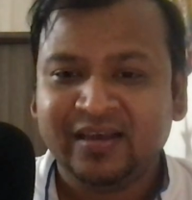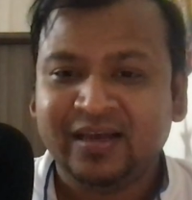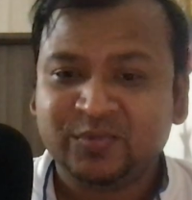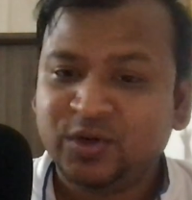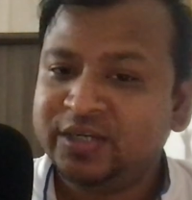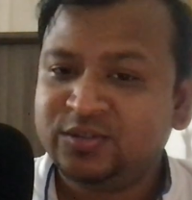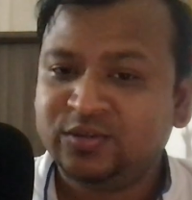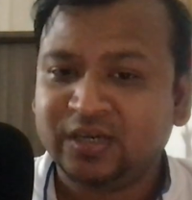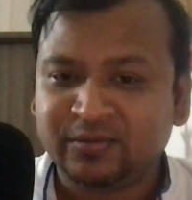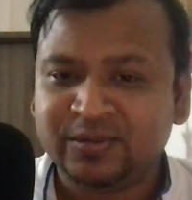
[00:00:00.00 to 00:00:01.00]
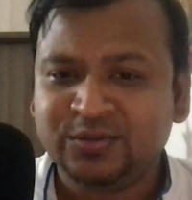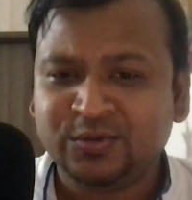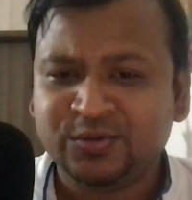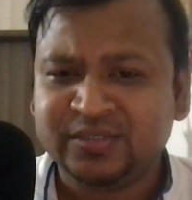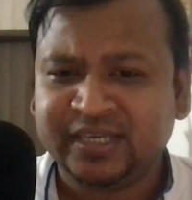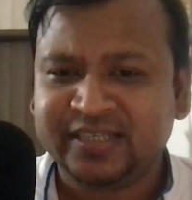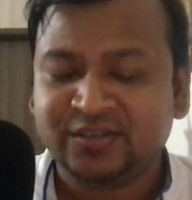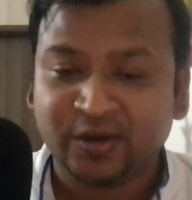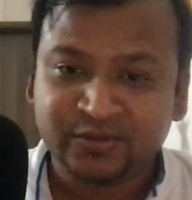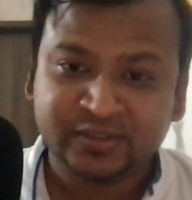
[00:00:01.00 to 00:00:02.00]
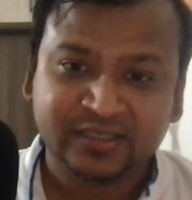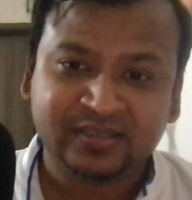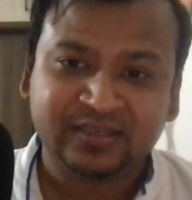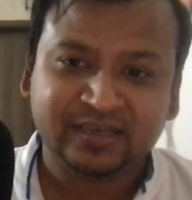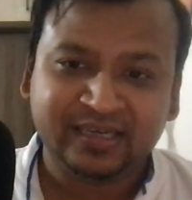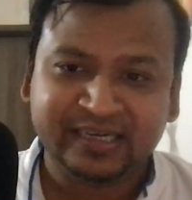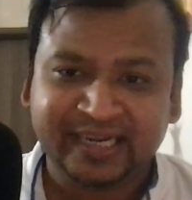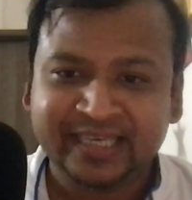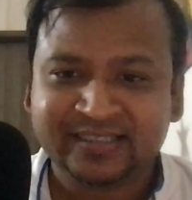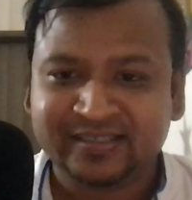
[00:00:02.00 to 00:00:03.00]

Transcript: I'm going to cover those things on the next